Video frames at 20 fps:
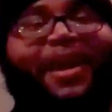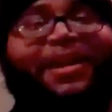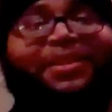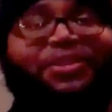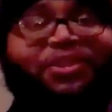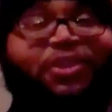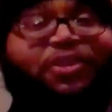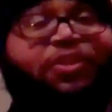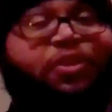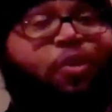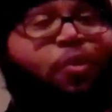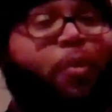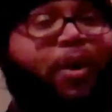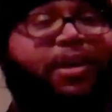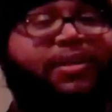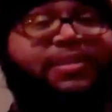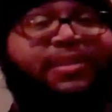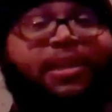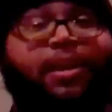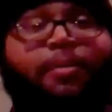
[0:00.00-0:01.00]
That's just a
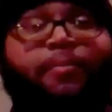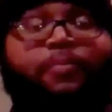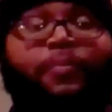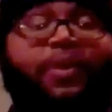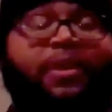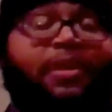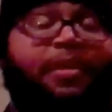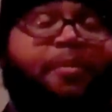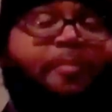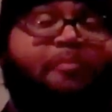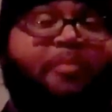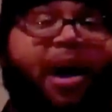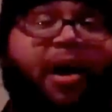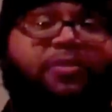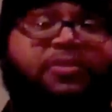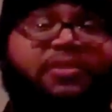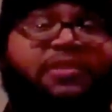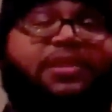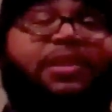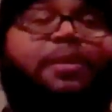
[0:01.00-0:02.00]
quick tip.
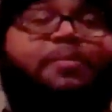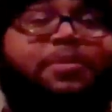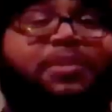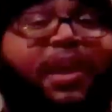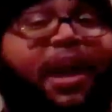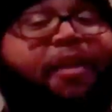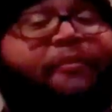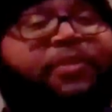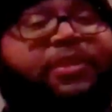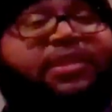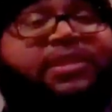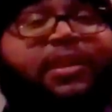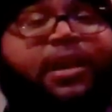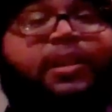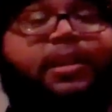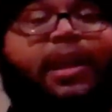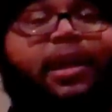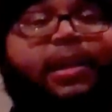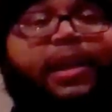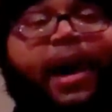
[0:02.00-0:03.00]
Bouncer tips every
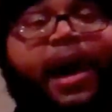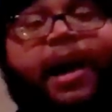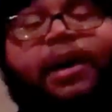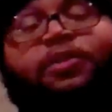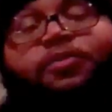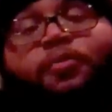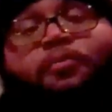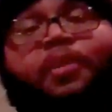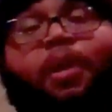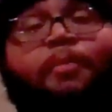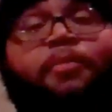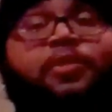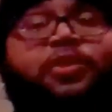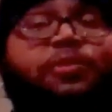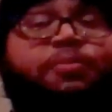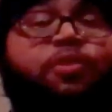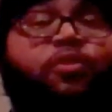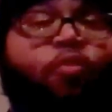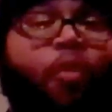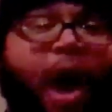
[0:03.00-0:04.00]
Sunday, guys.
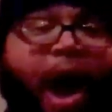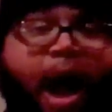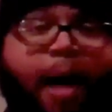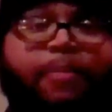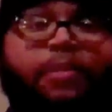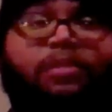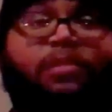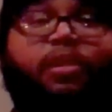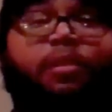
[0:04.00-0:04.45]
Remember, subscribe.